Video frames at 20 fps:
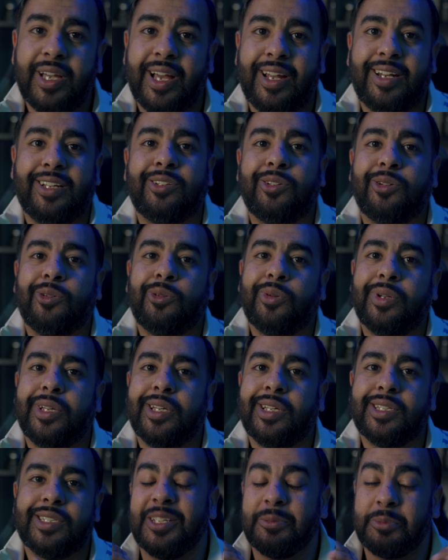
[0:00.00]
gotta do
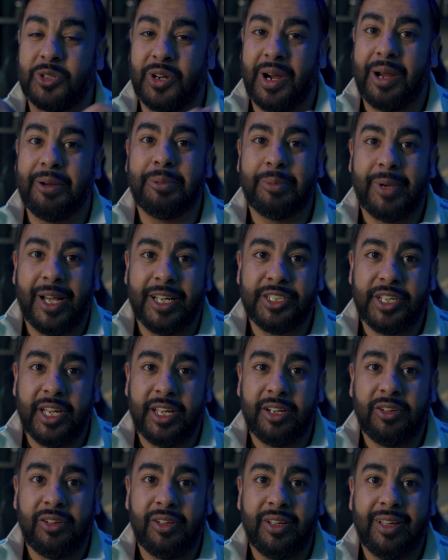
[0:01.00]
is subscribe to my
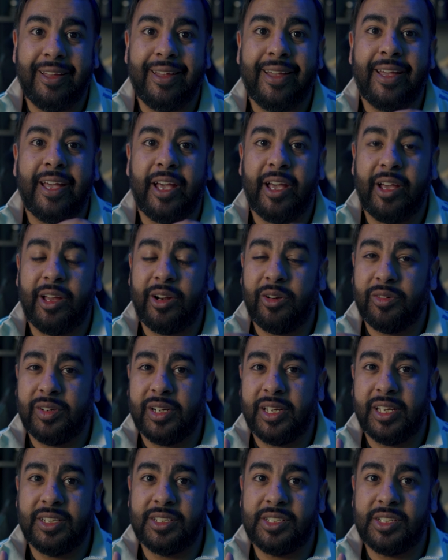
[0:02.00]
channel, head over
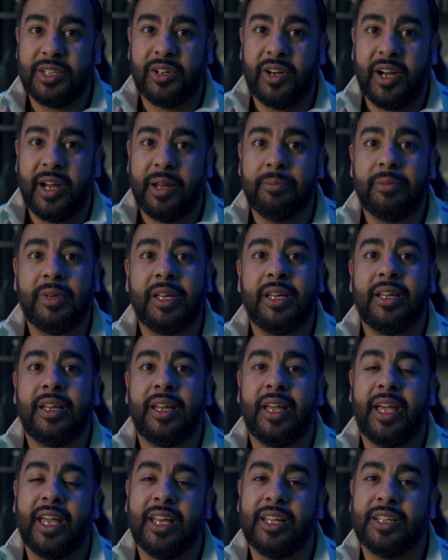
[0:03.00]
to Instagram,
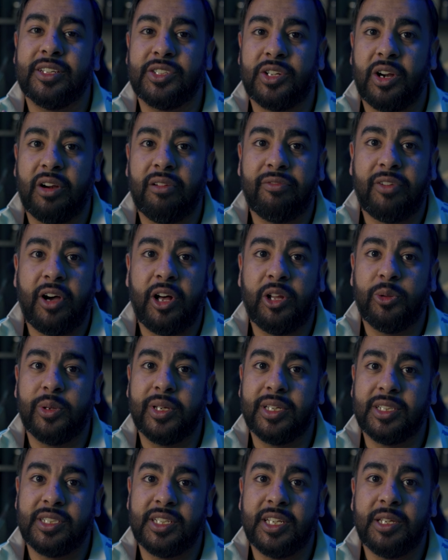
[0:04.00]
and start
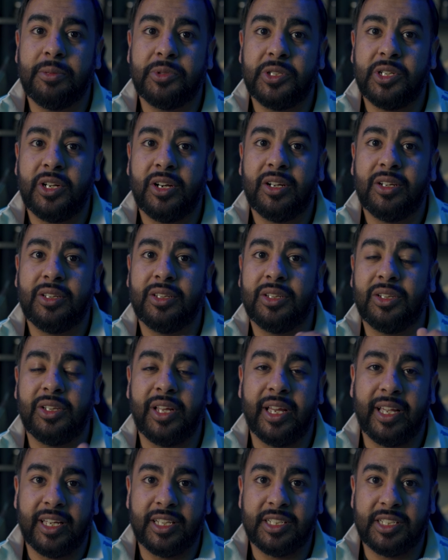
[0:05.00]
following Seebster.
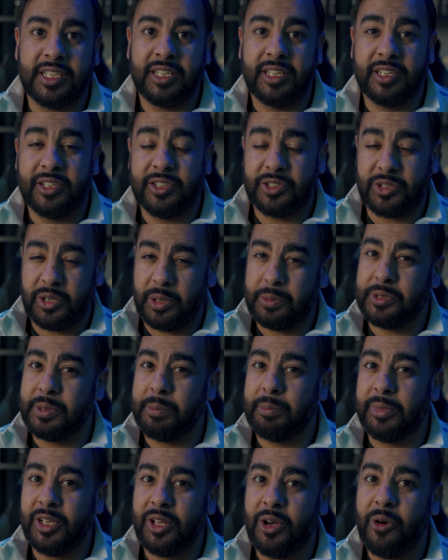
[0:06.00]
Link is in the
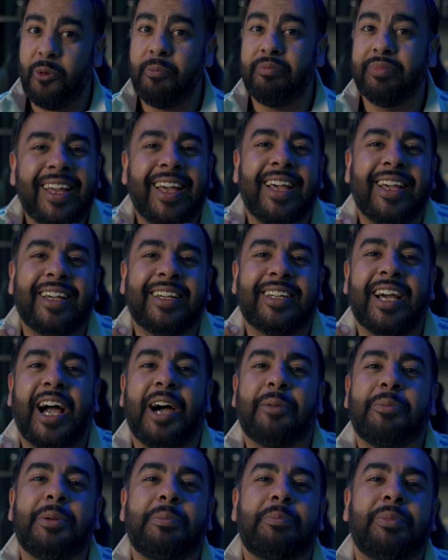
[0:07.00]
description below. And
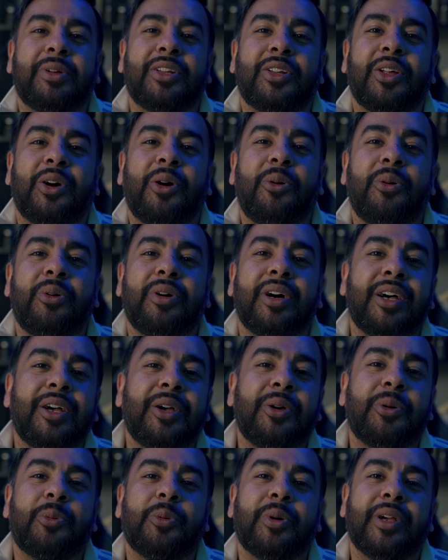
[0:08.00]
comment below
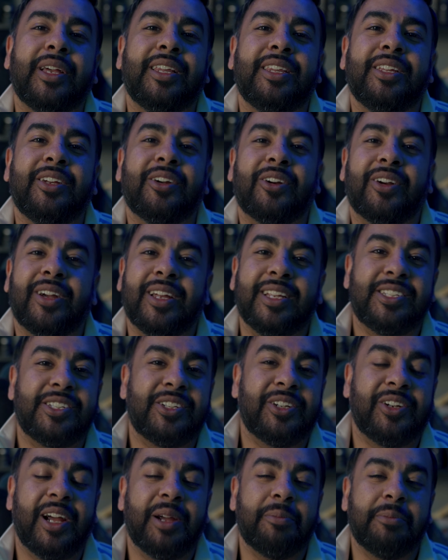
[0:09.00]
with your
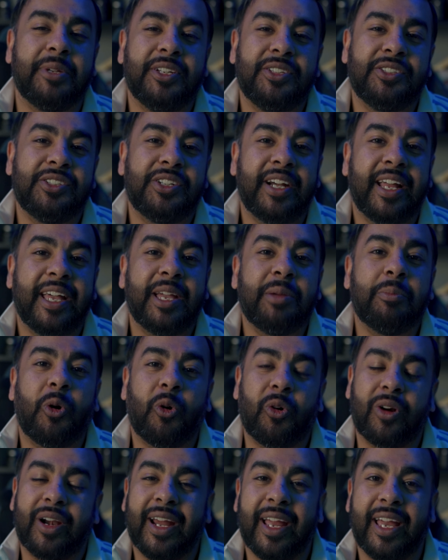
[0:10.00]
Instagram username
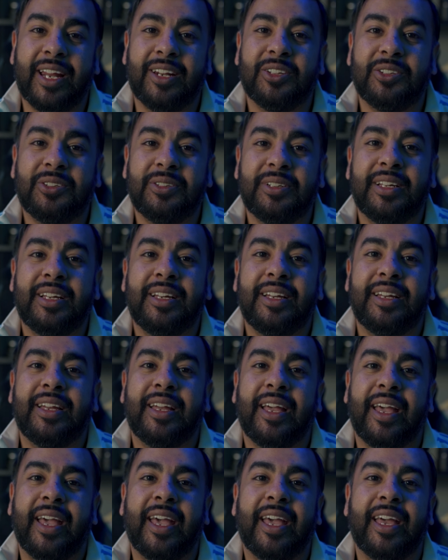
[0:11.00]
or handle
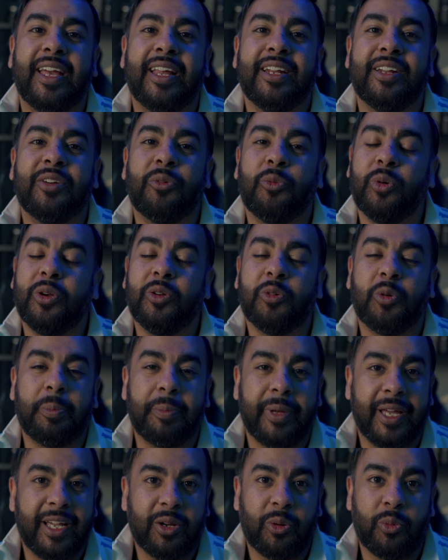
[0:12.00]
and we will
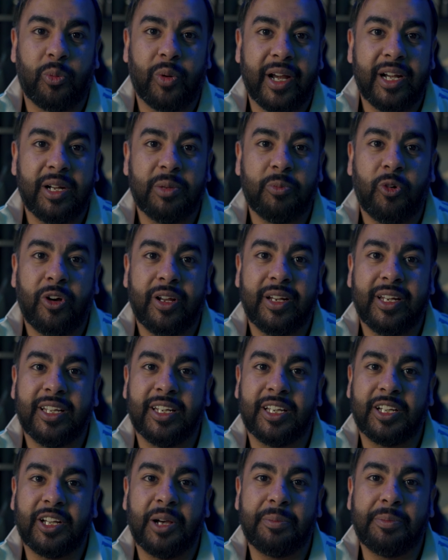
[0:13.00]
pick a random one in
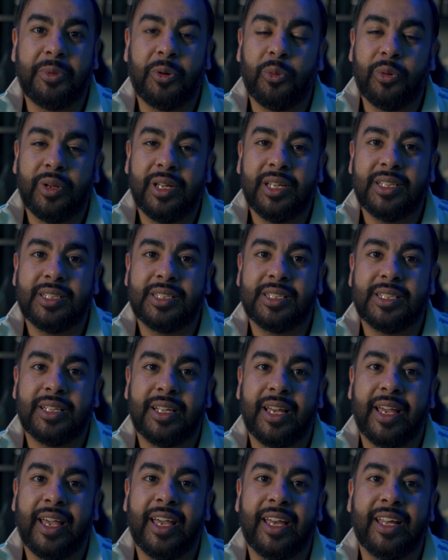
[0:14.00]
a couple weeks
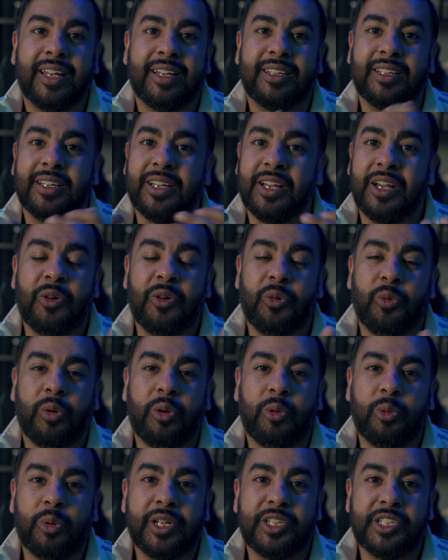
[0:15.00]
and
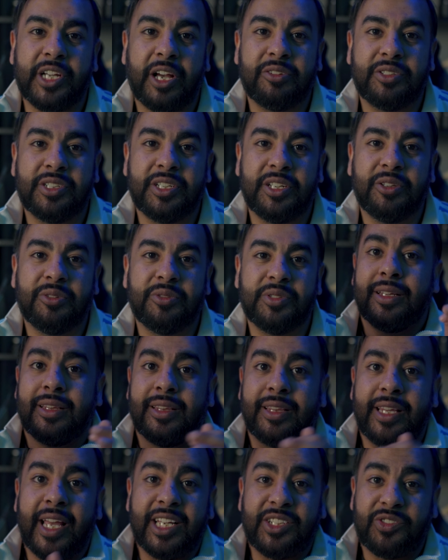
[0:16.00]
we'll reach out to you.
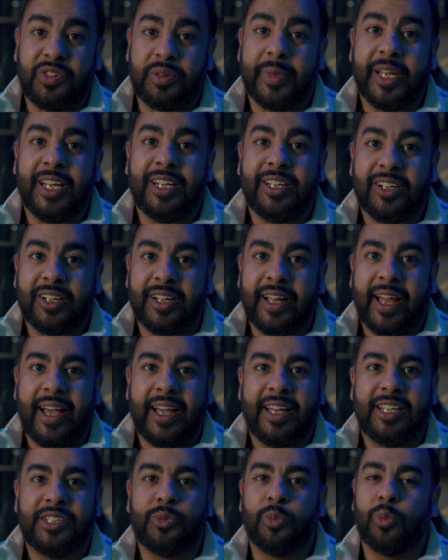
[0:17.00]
Thanks for being here,
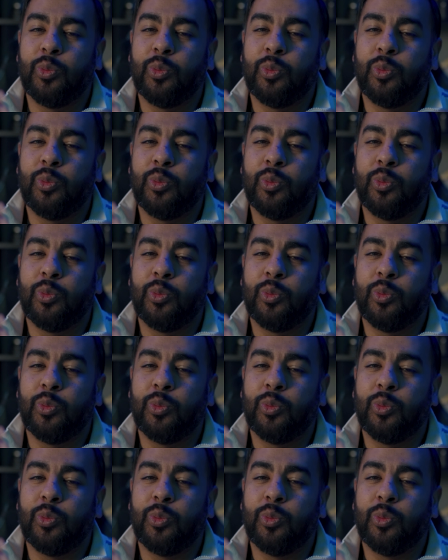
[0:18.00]
guys.